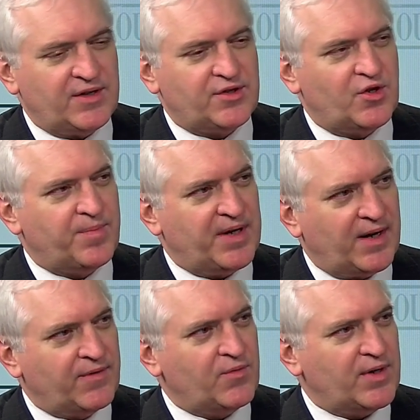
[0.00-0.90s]
They show up
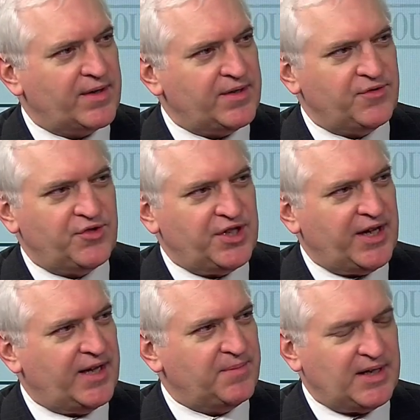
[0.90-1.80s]
at every one of these
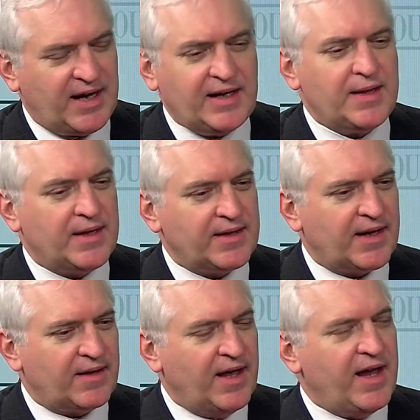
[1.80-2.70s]
G8 meetings.